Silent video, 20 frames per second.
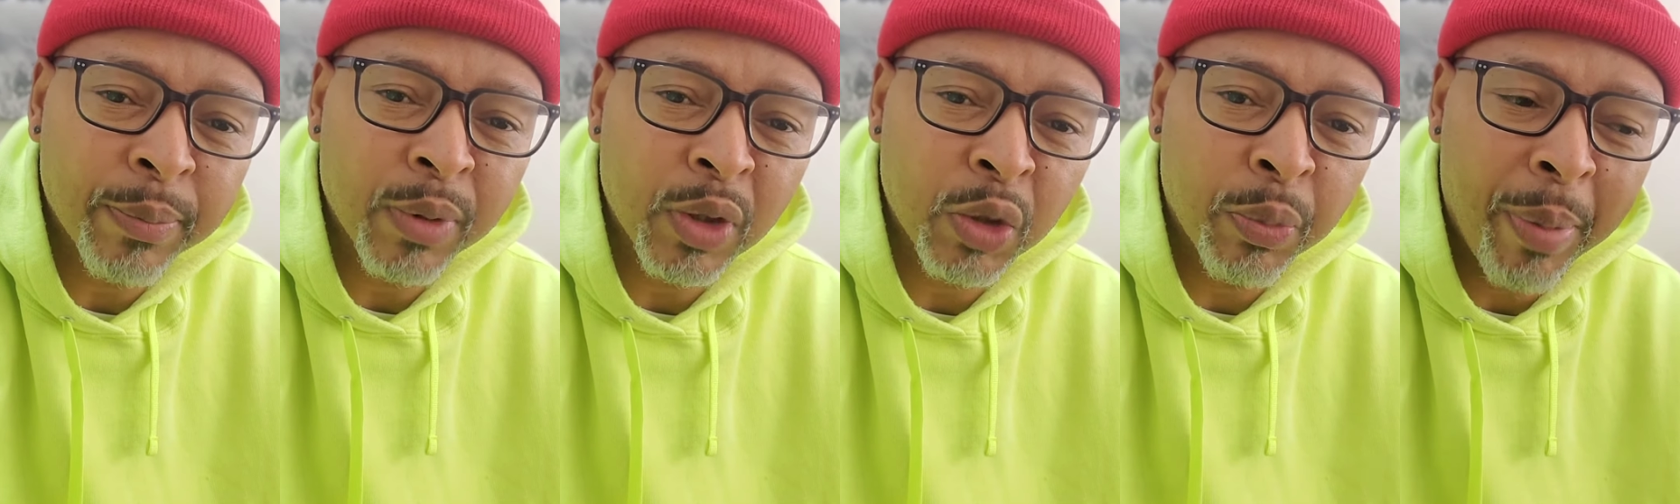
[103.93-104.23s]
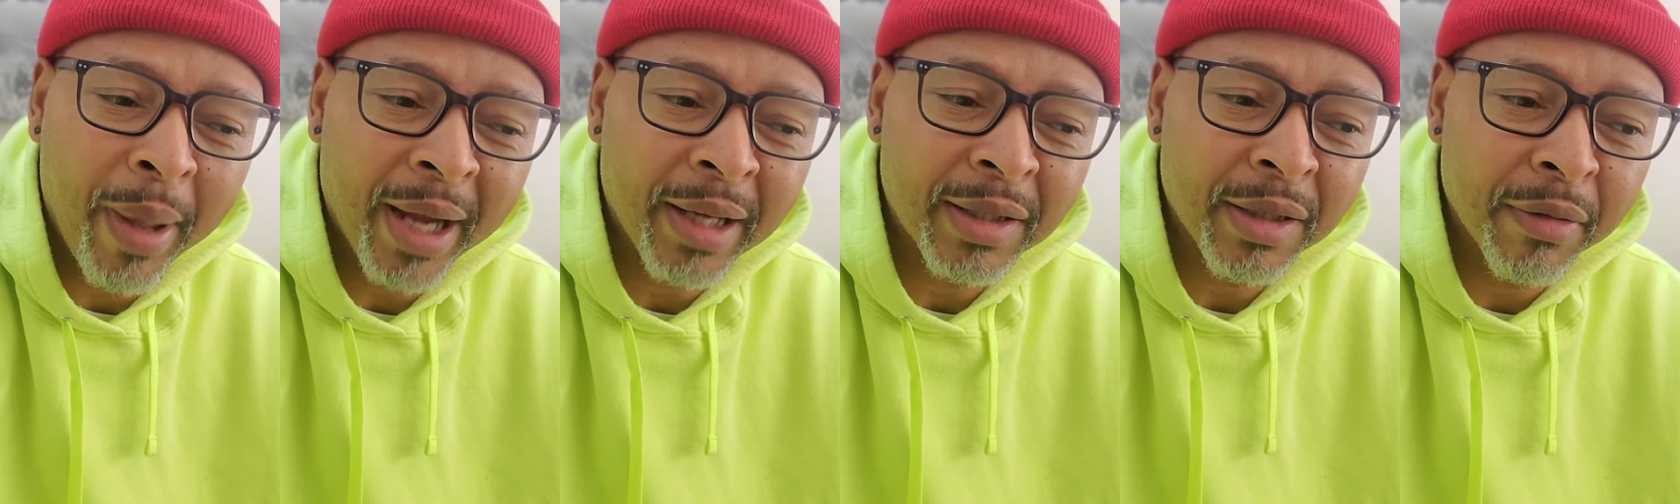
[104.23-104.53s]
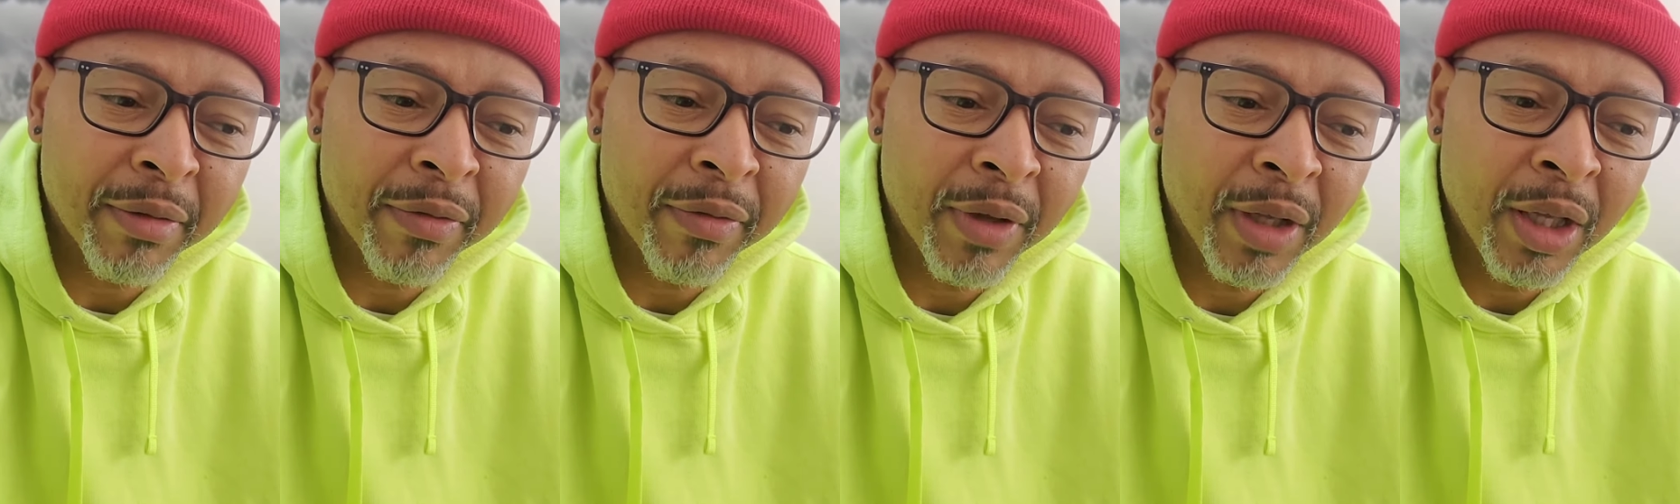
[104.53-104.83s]

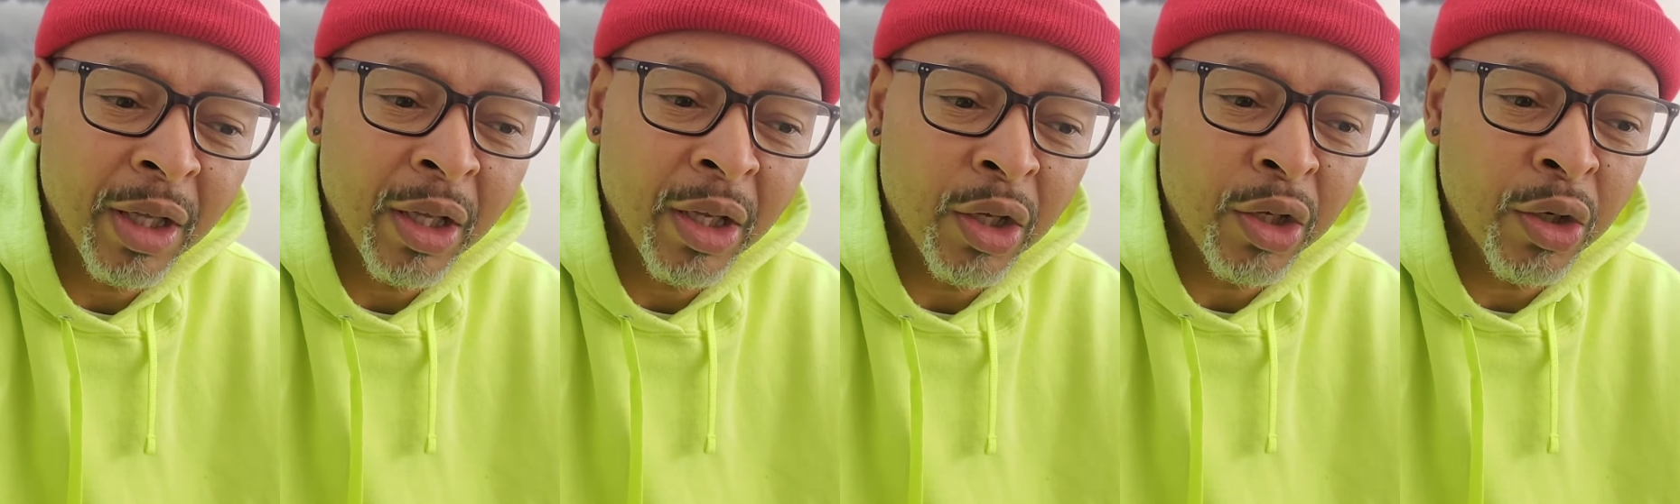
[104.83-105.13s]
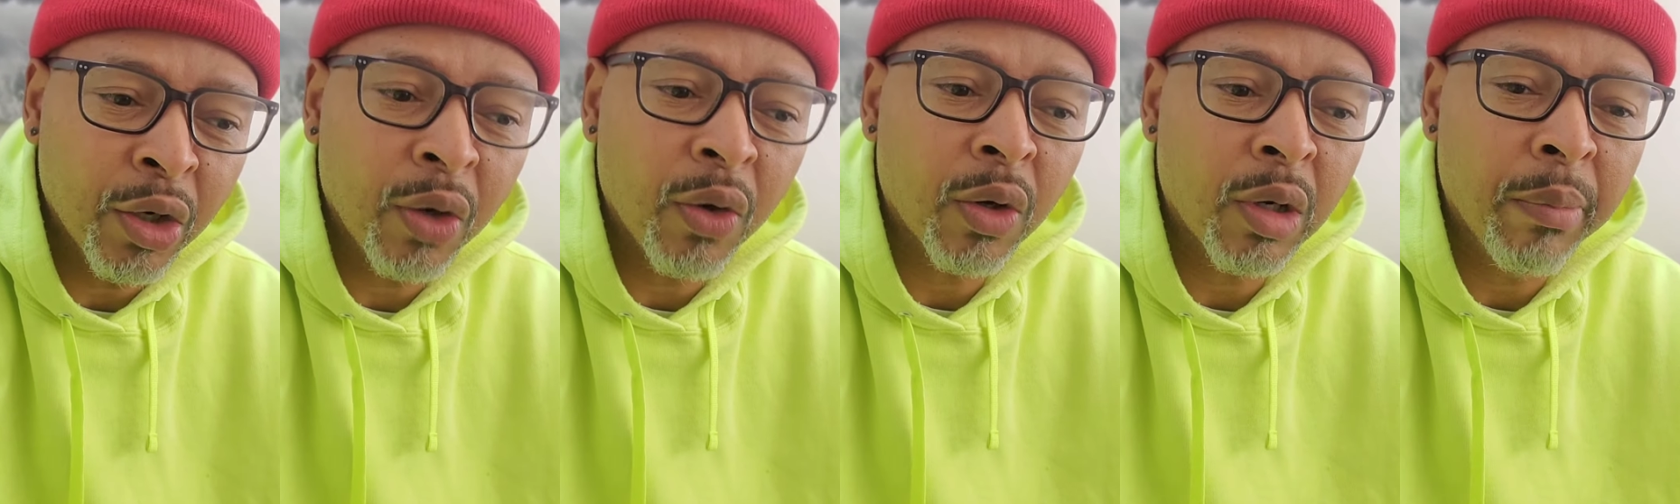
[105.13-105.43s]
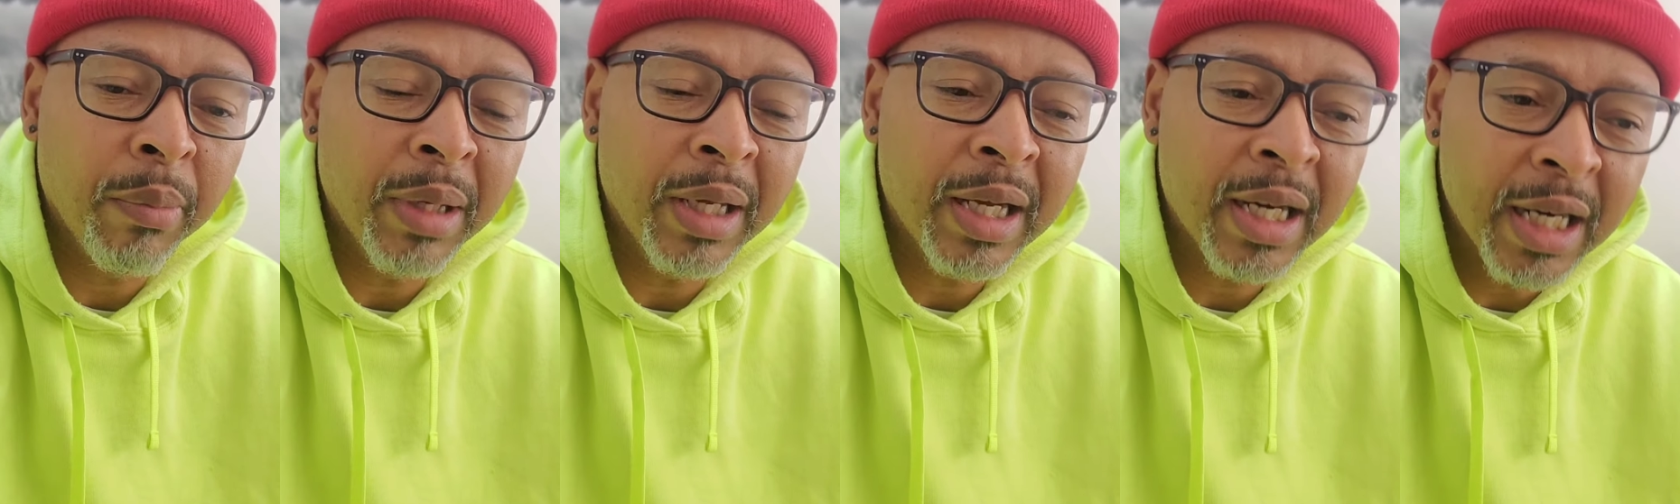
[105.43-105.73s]
perspective, you're going
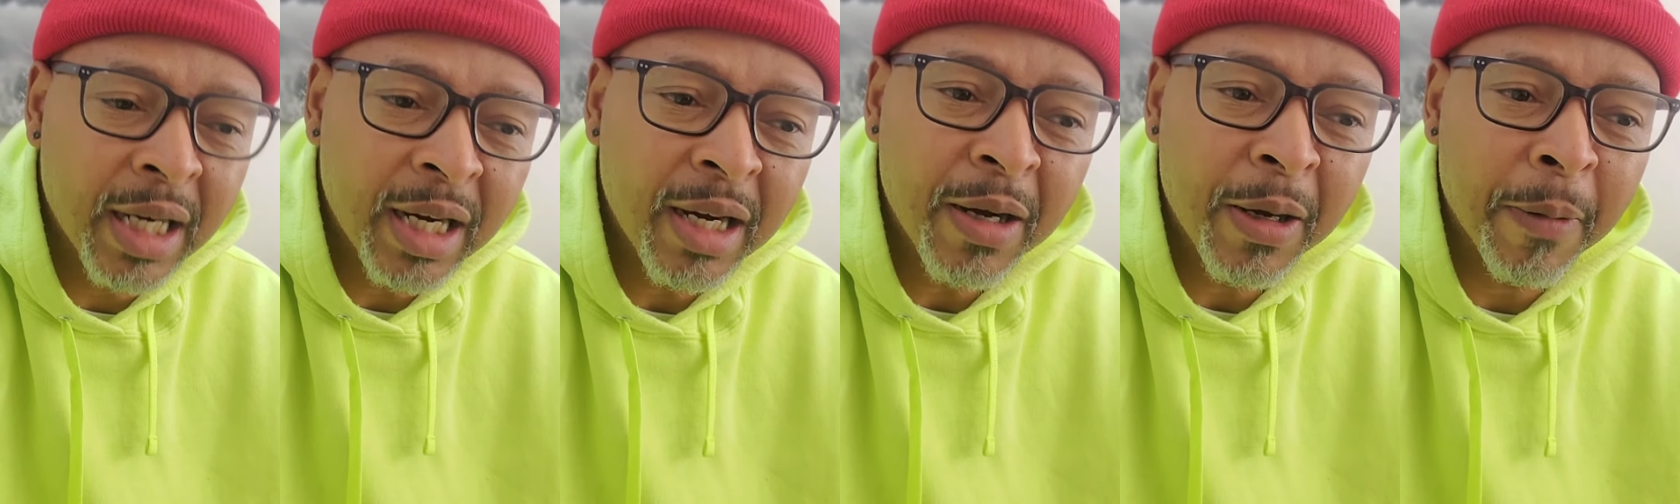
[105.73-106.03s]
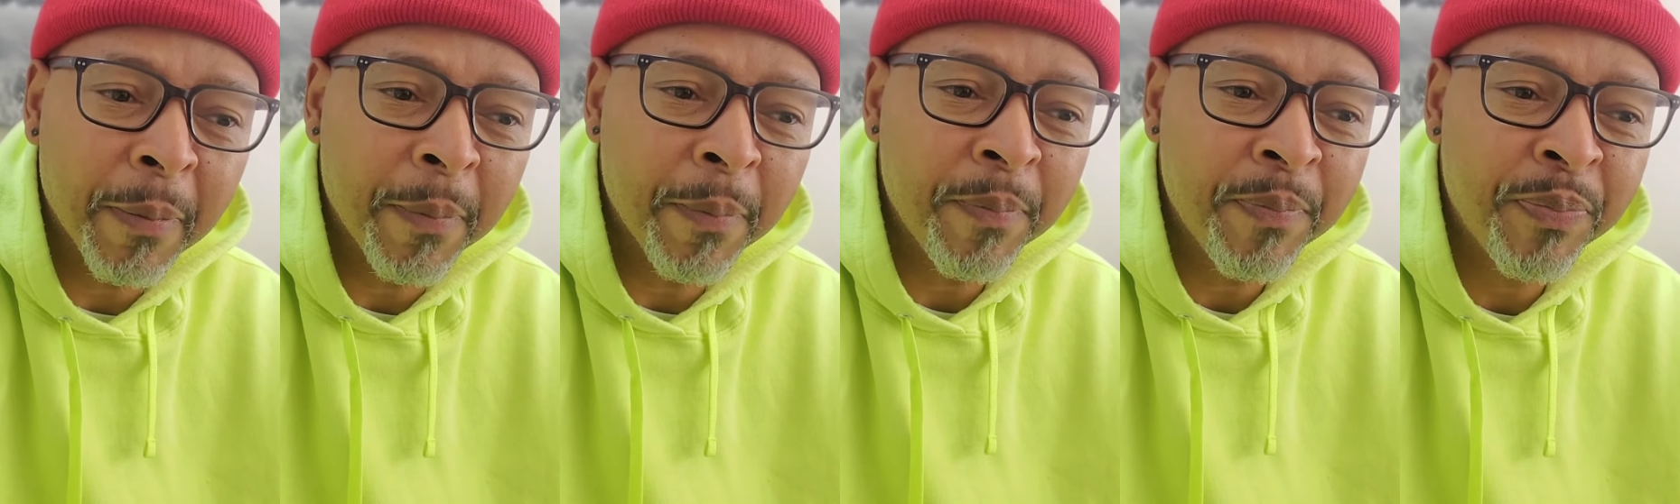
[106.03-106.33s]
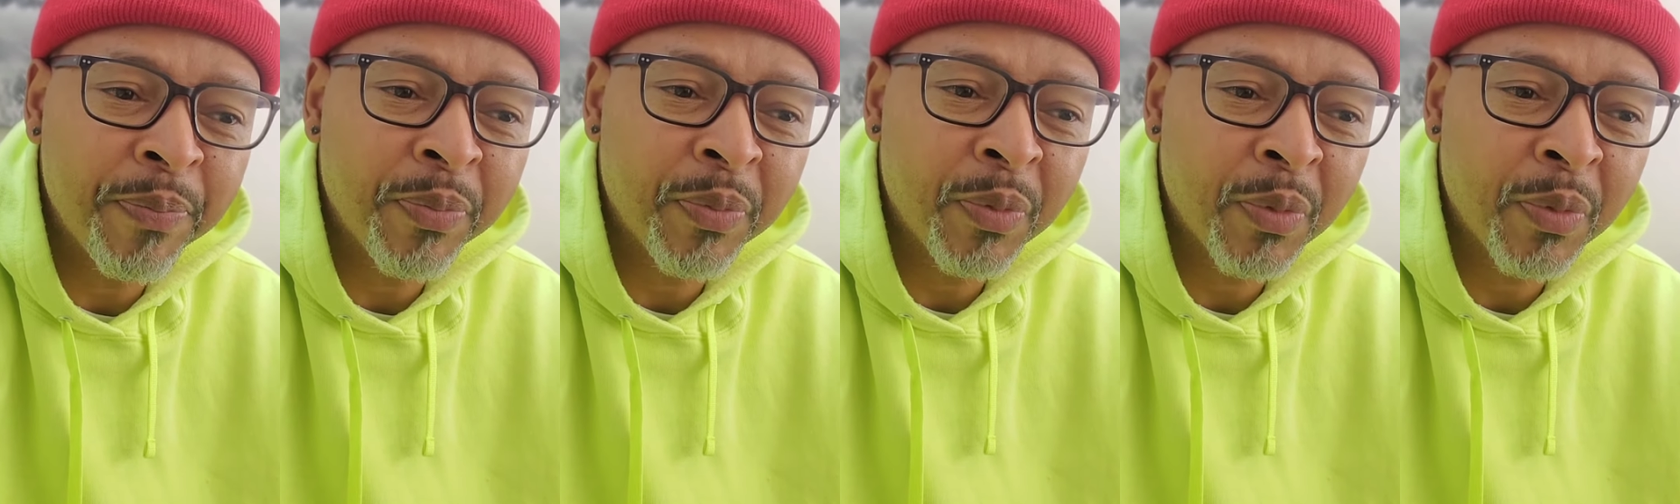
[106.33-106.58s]
to become